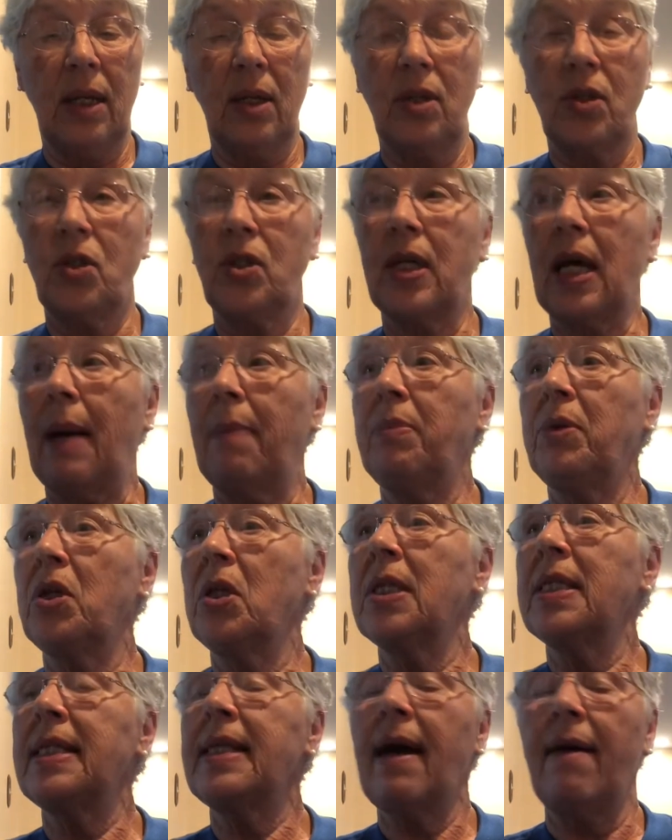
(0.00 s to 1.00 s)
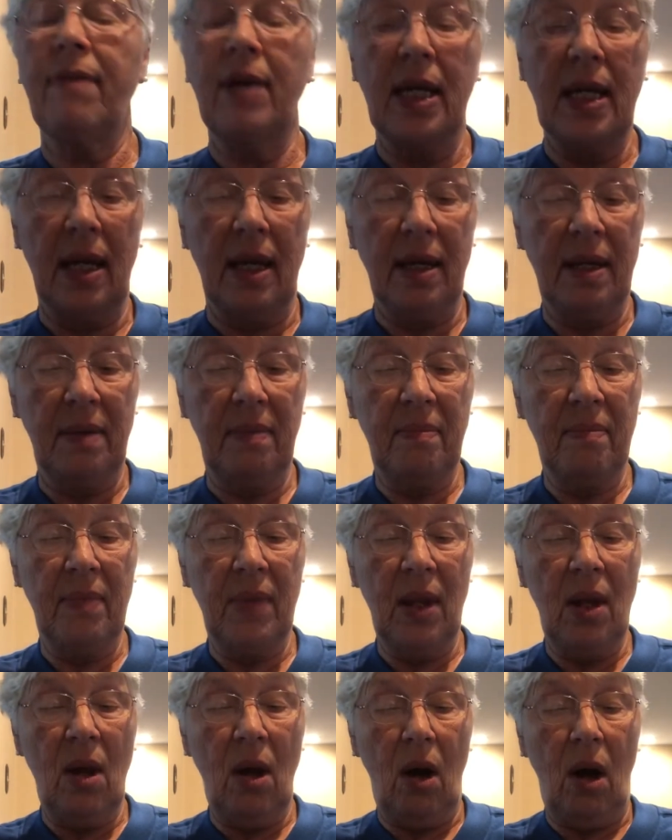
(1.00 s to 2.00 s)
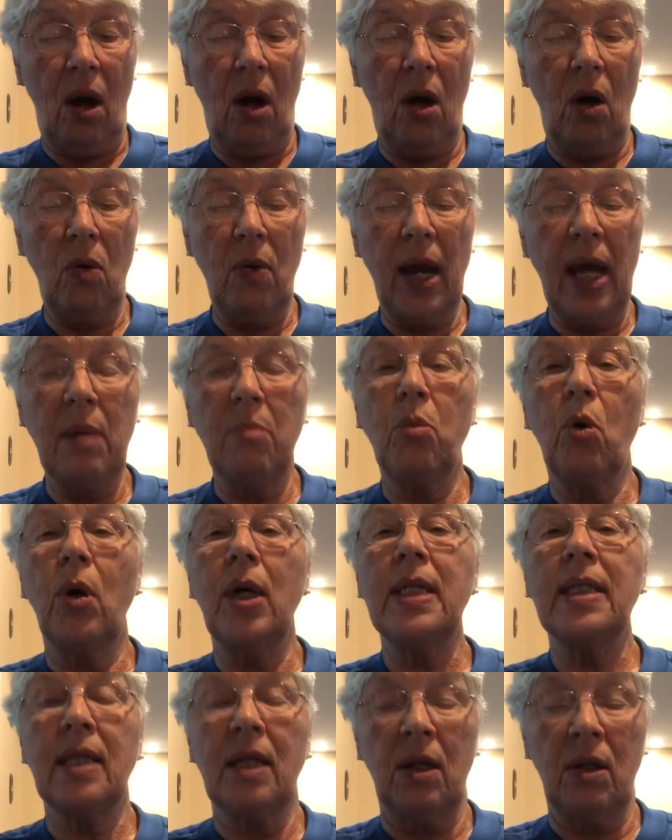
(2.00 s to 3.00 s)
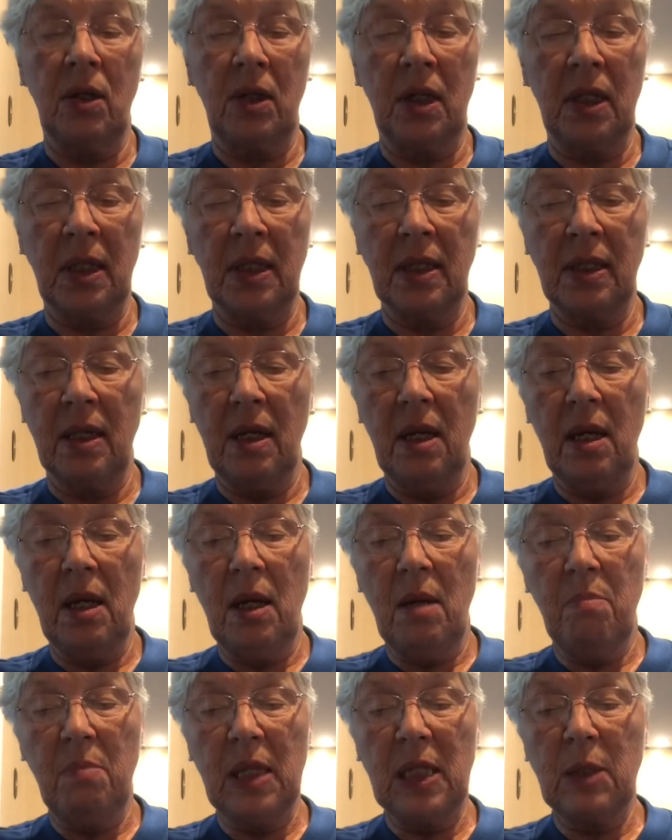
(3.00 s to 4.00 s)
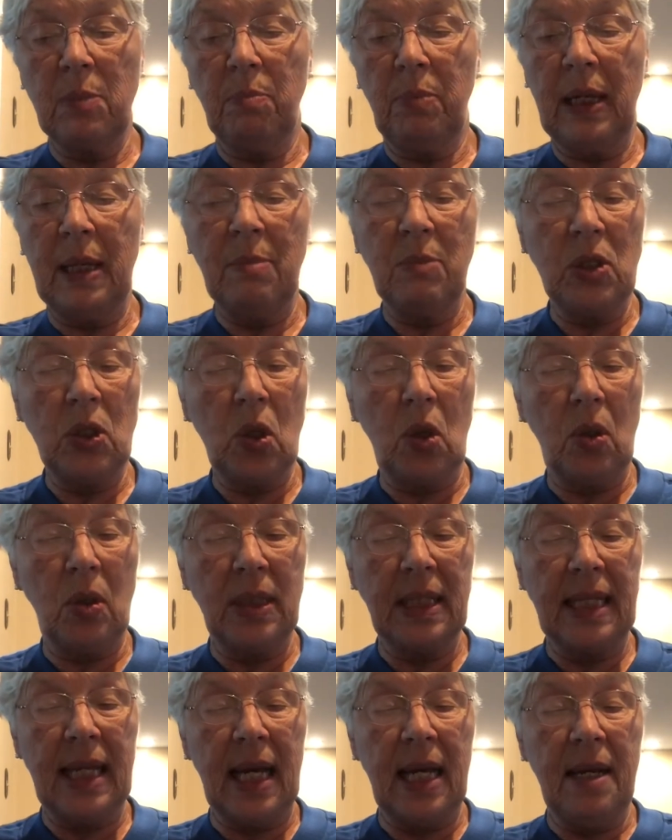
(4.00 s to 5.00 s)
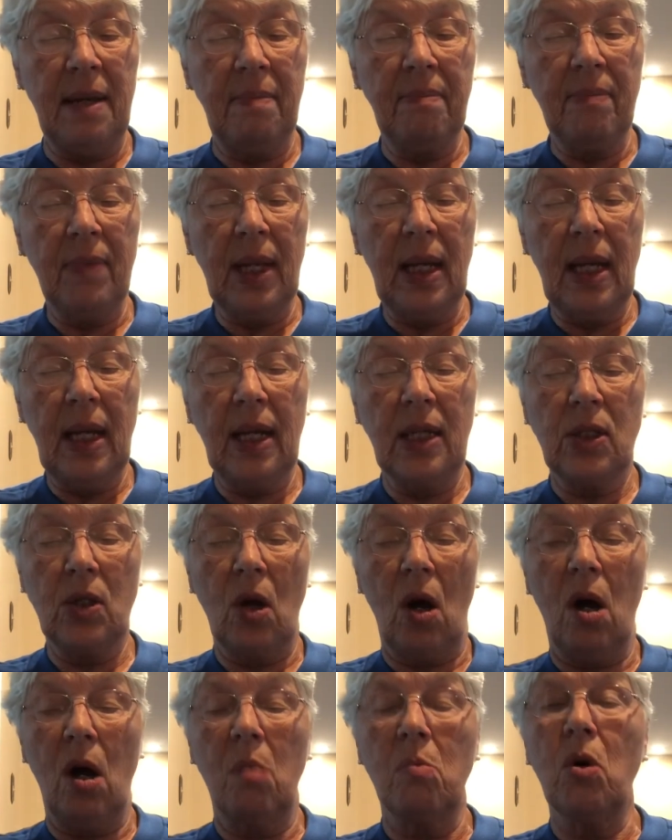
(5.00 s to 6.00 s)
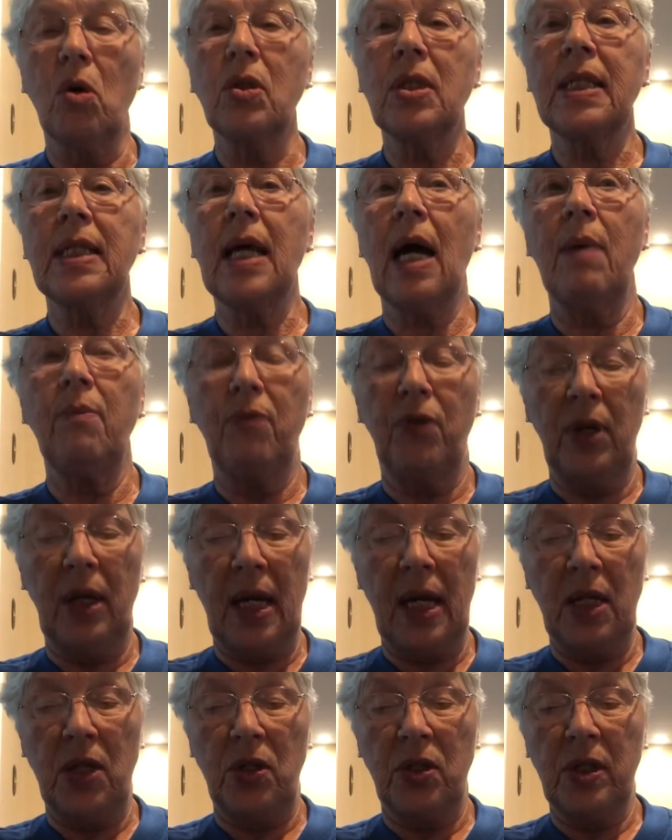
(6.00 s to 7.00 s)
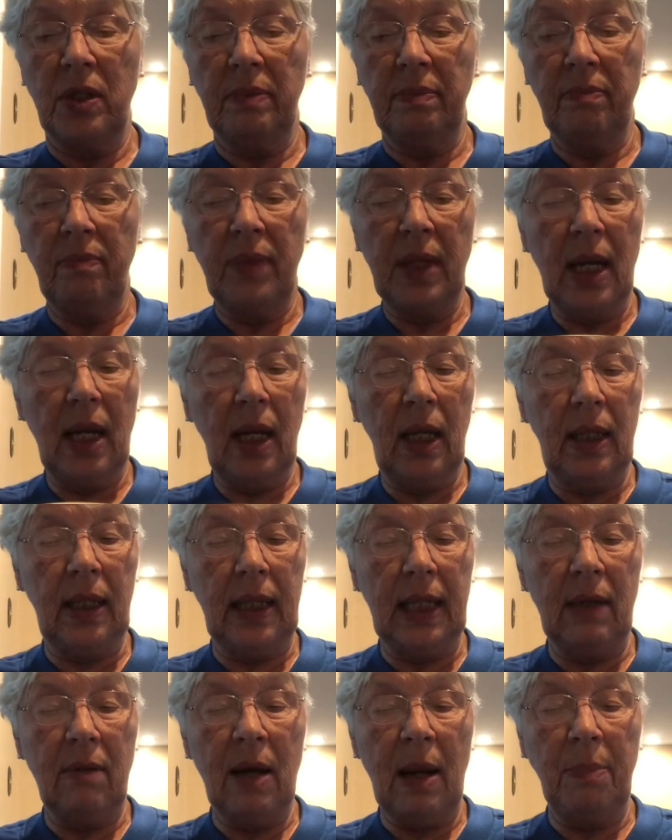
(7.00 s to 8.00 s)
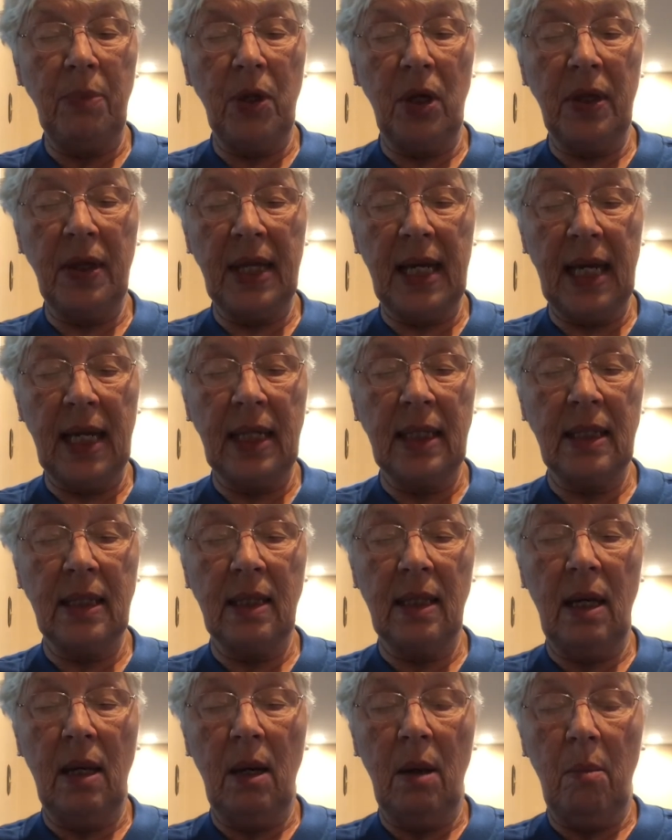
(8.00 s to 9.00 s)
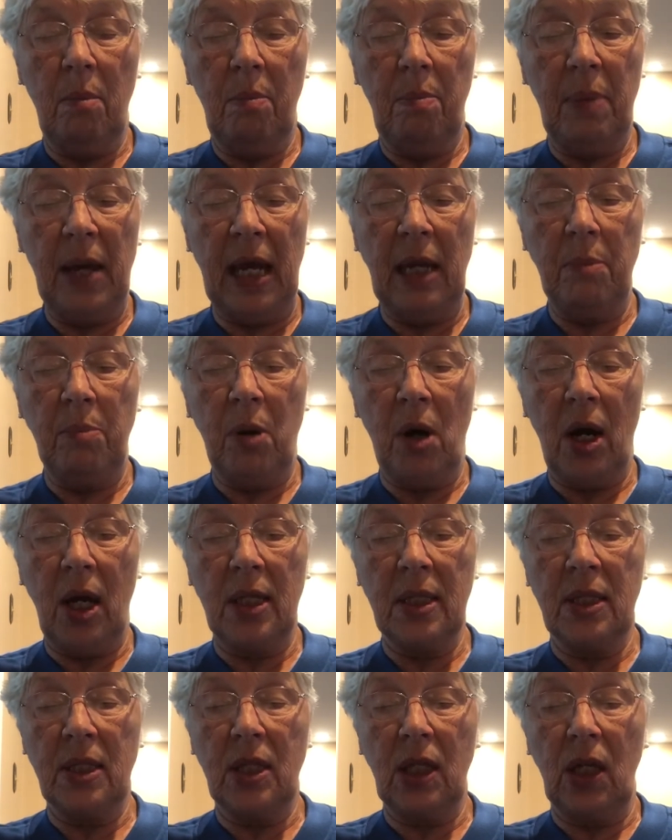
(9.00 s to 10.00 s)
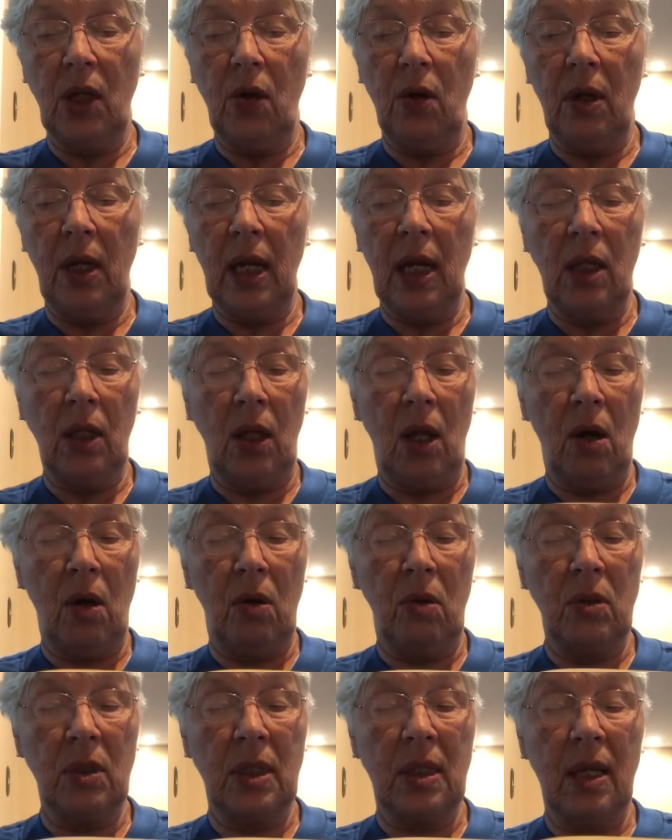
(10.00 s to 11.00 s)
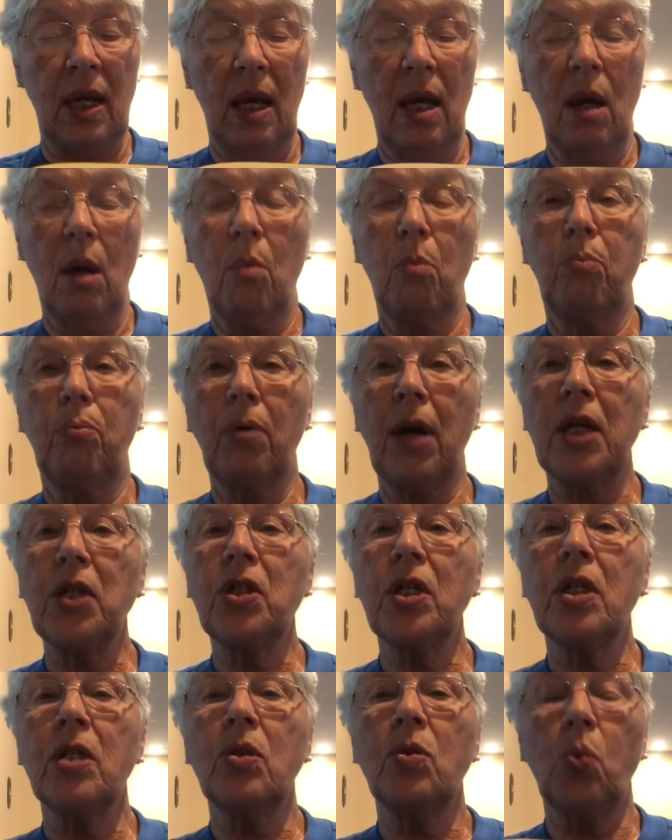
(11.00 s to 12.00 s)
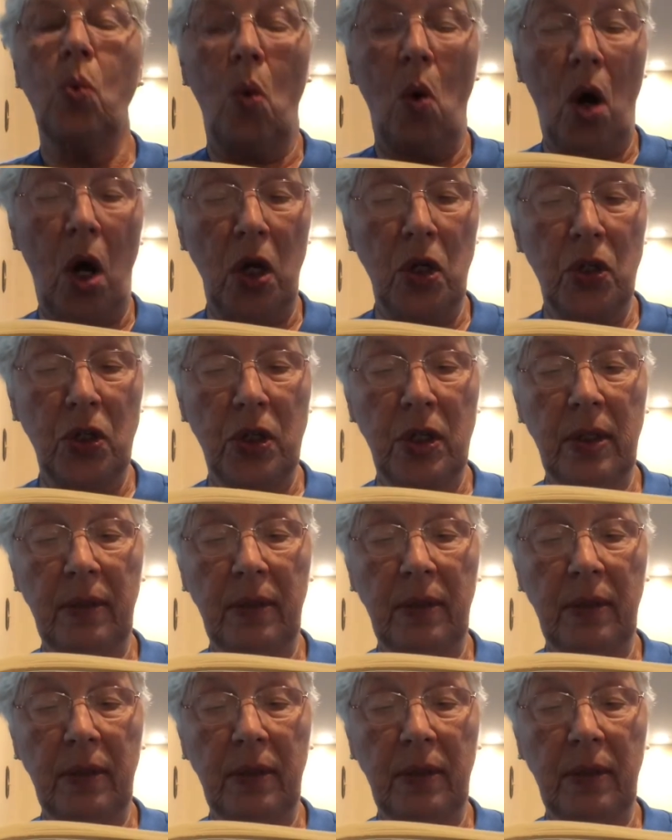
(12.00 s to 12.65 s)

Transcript: Chapter 7. All right, boys and girls, Miss Plimsoll said. It's almost time for lunch. Clear up your things, paint pots securely closed, brushes washed,